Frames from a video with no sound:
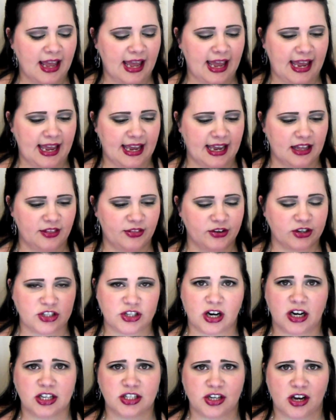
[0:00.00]
and they're
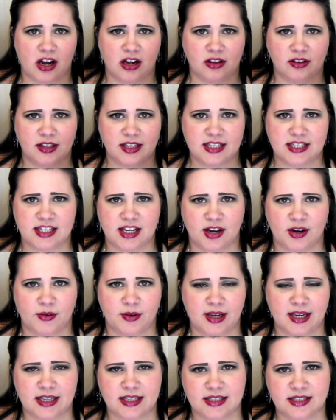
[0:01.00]
dark chocolate, so
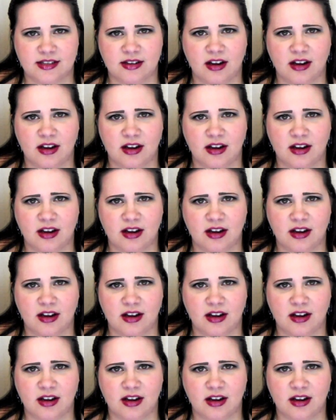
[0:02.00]
it's